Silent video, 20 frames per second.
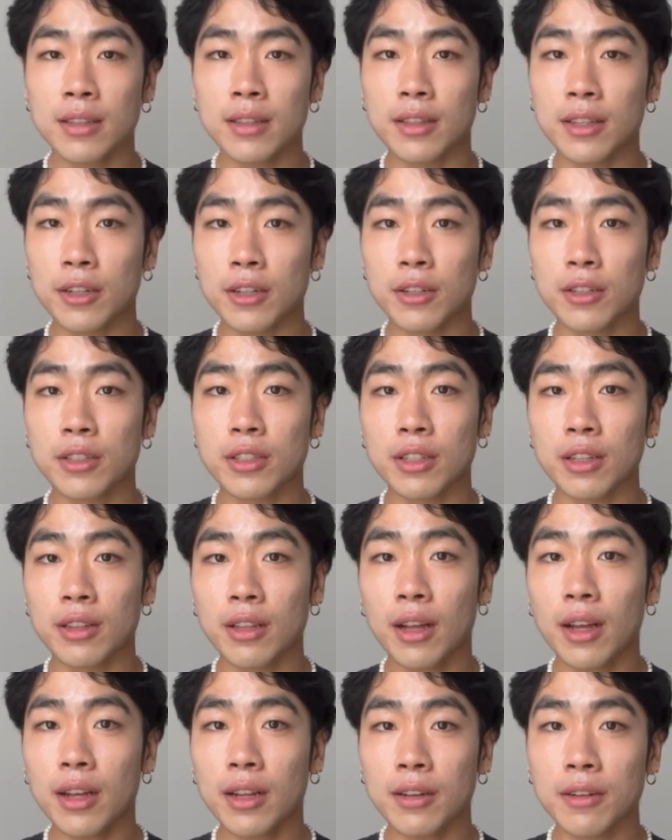there's a
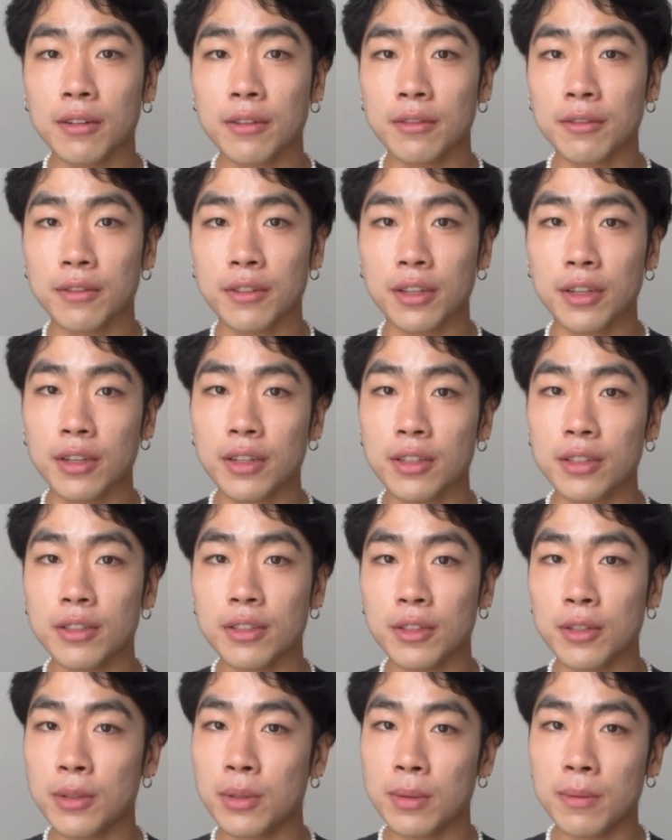lot of
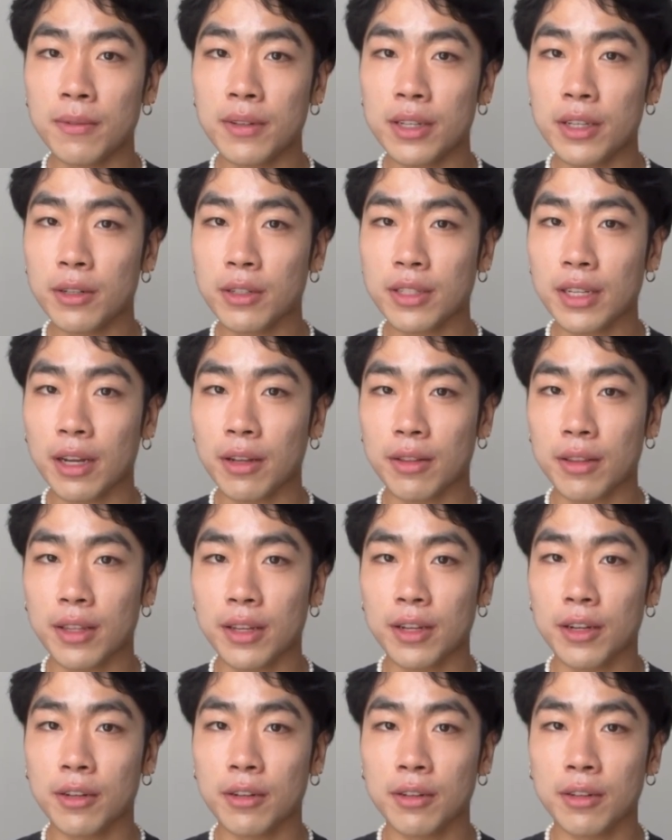good YouTube videos out
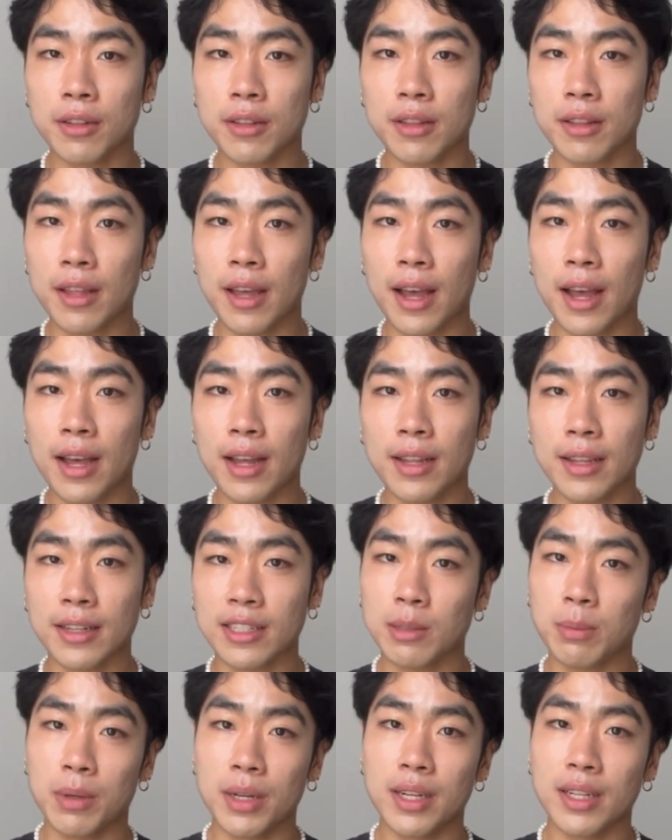there that
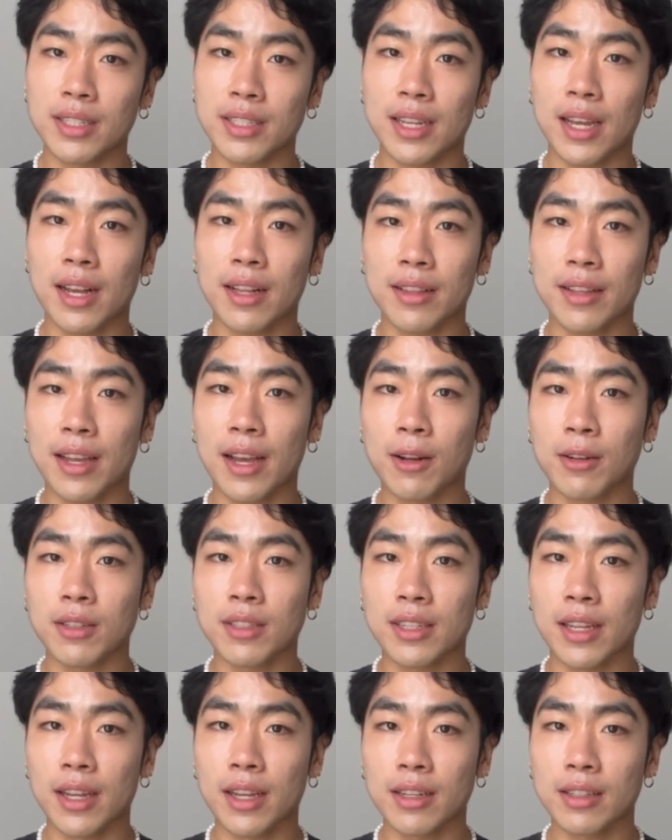explain exactly how to
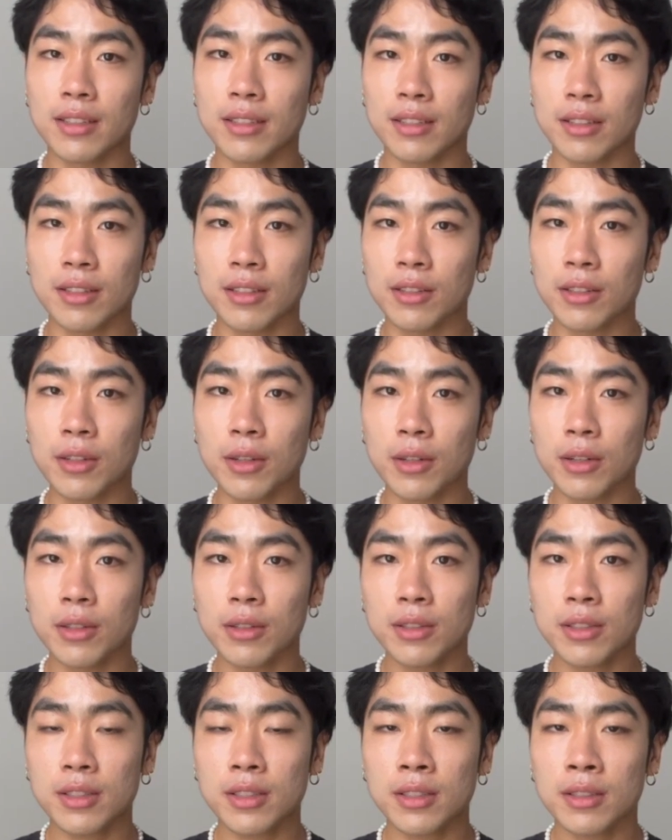set good
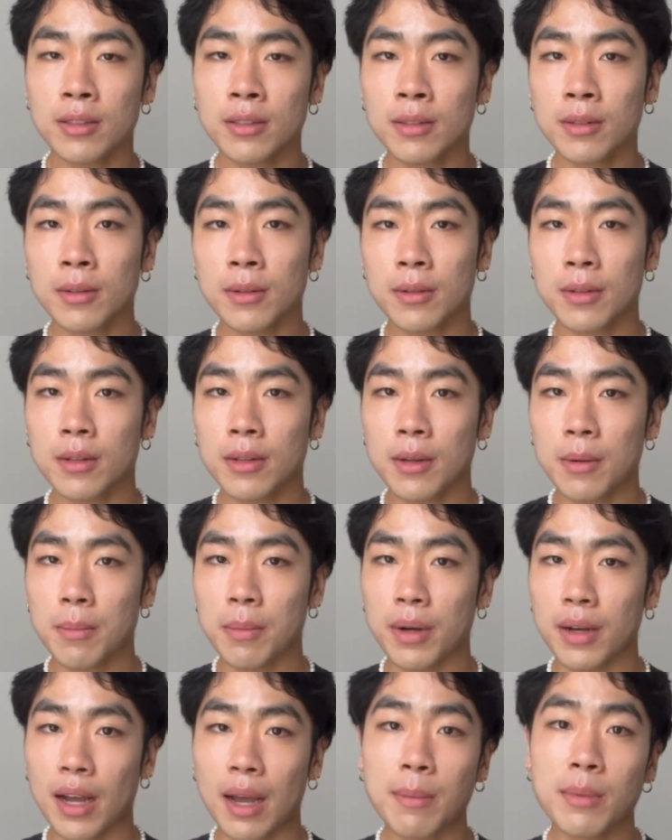goals,
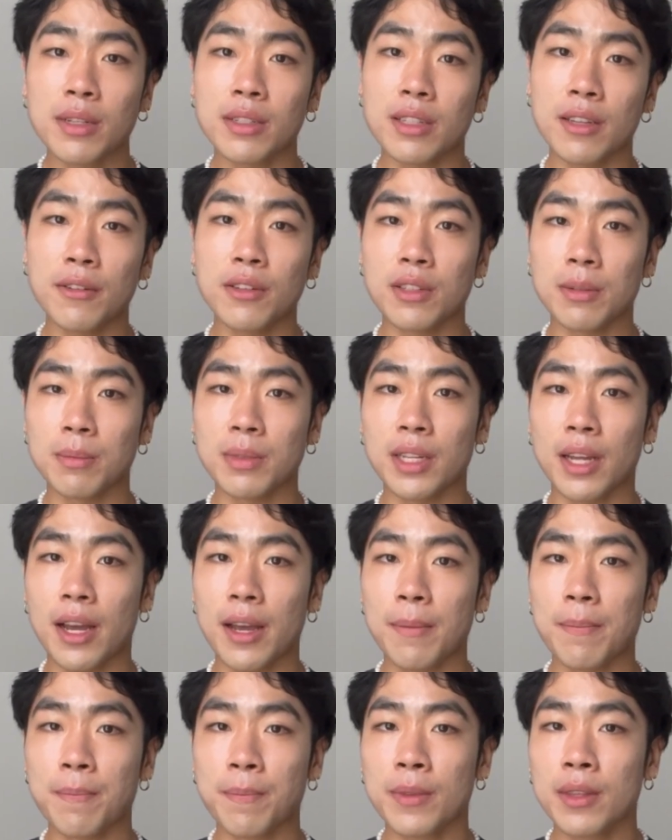but I'm gonna save you some
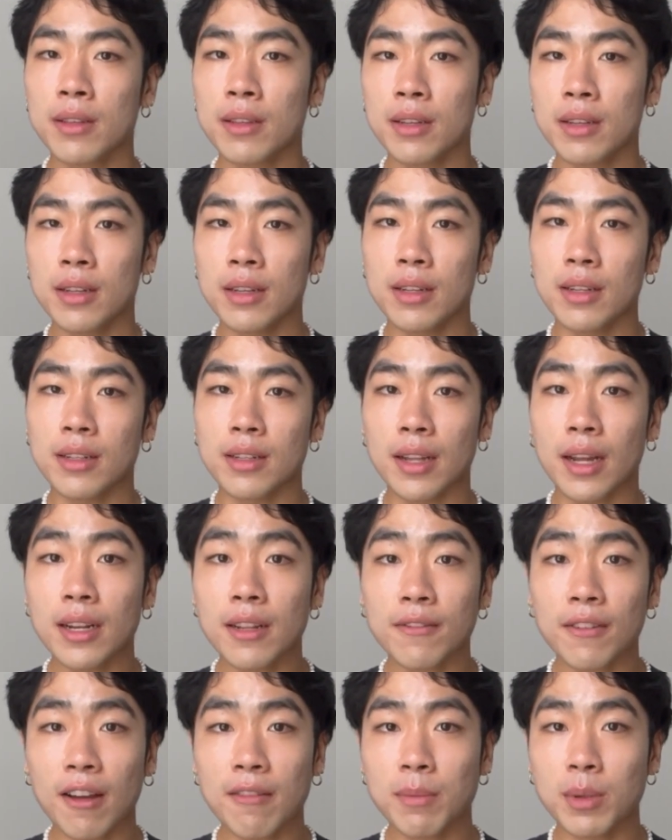time.
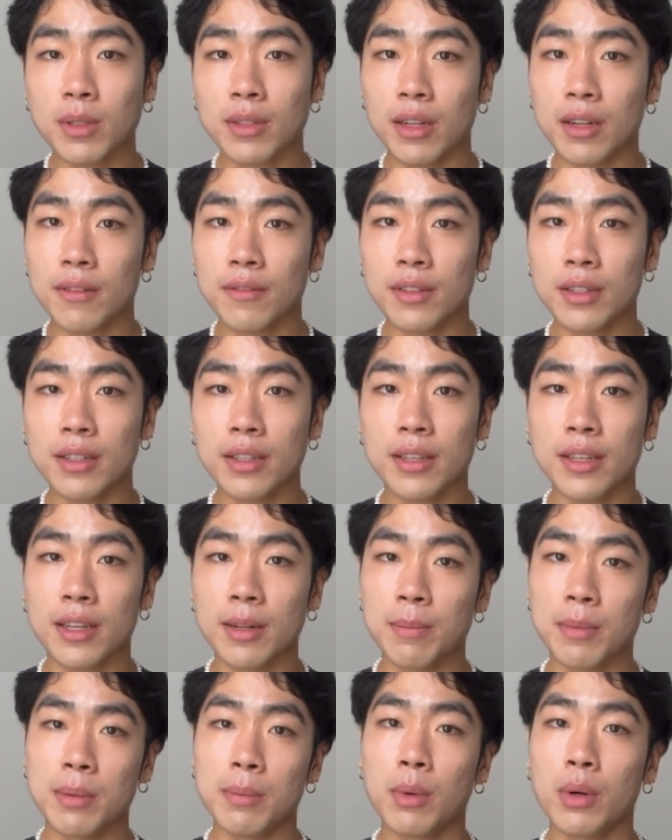95% of it
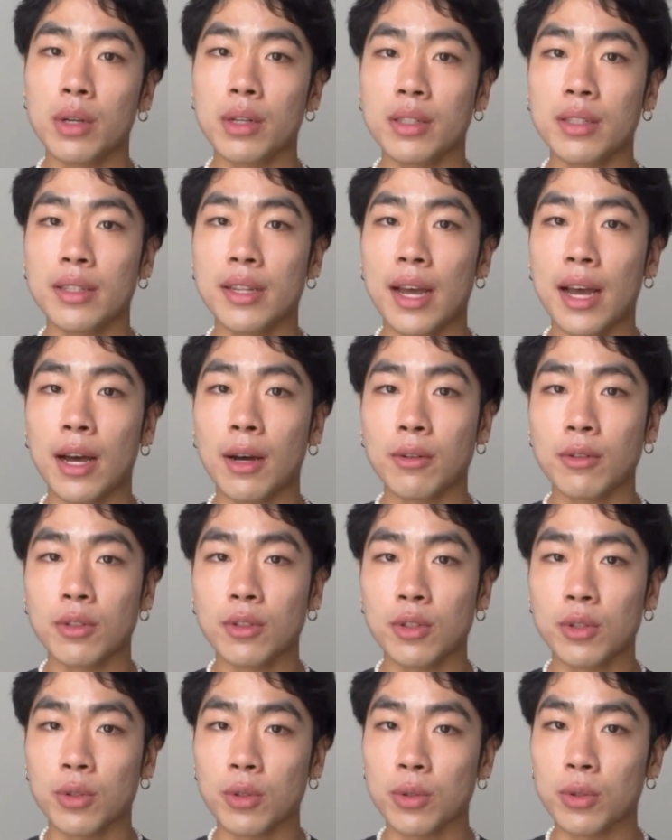can be boiled down
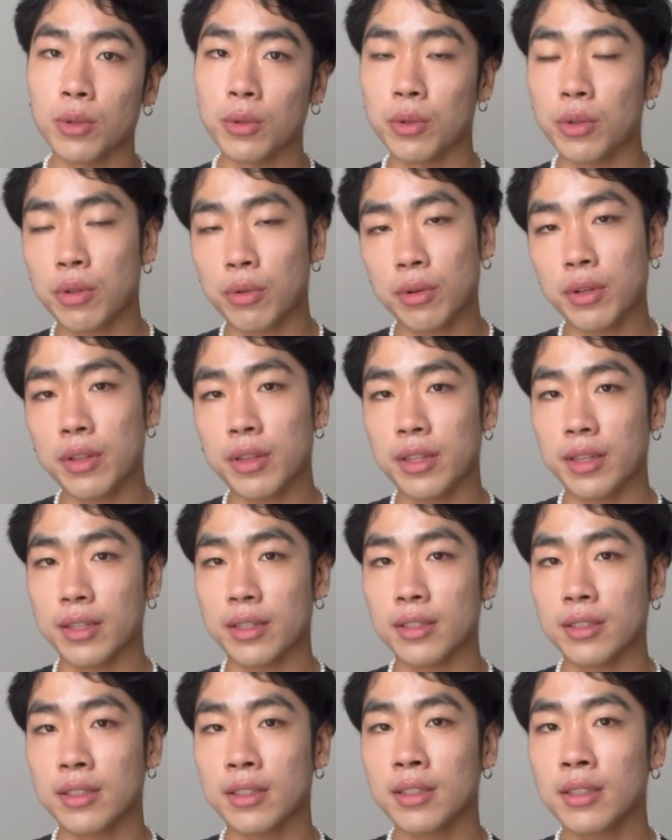to three
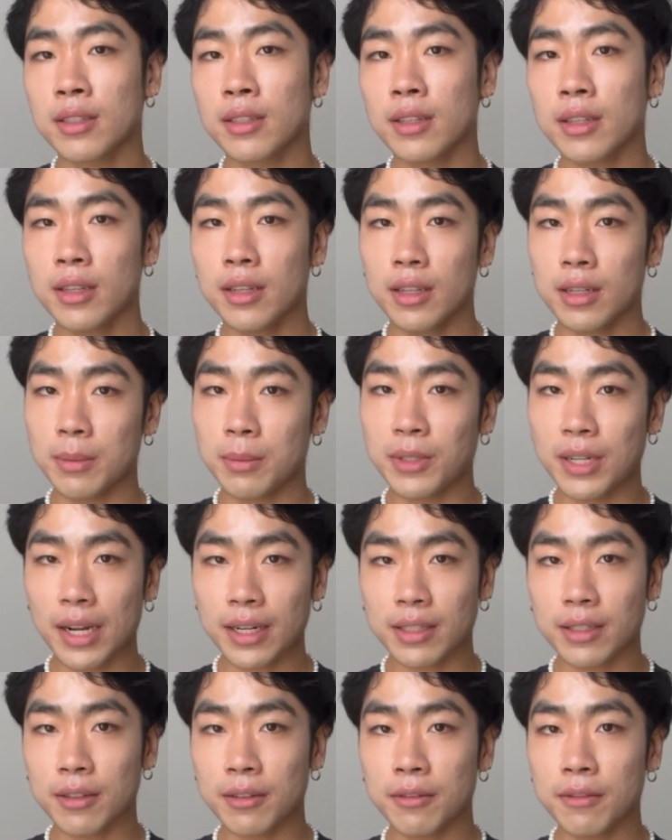things, an
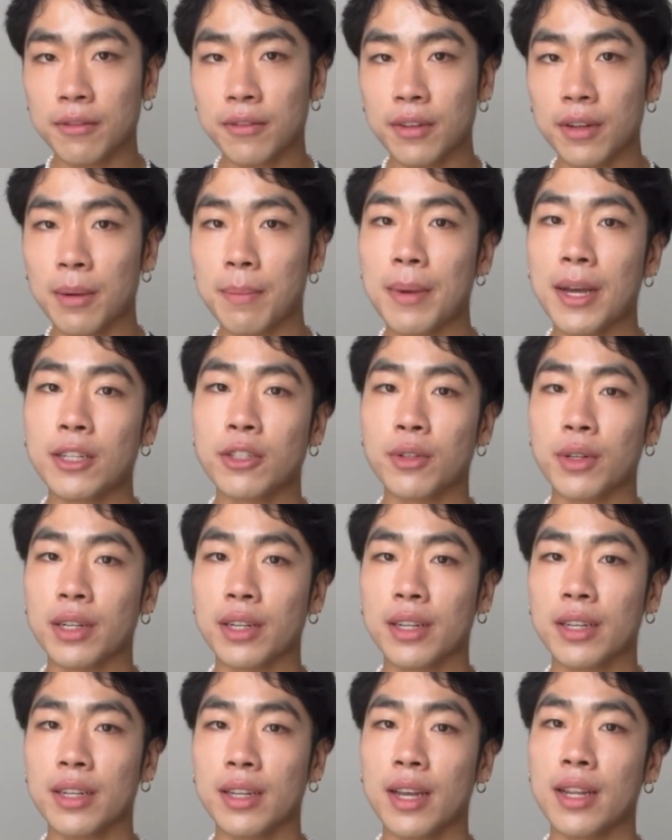objective, a
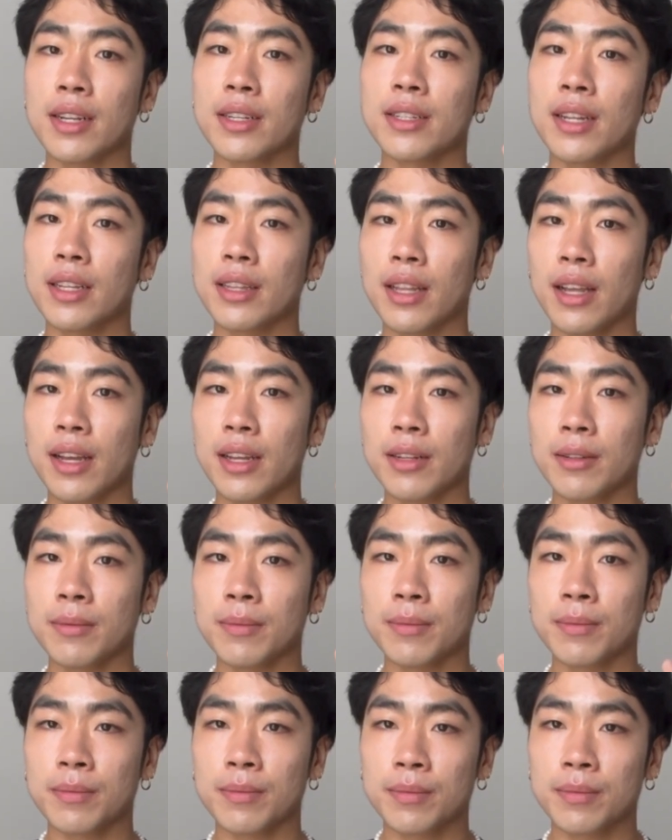metric, and a deadline.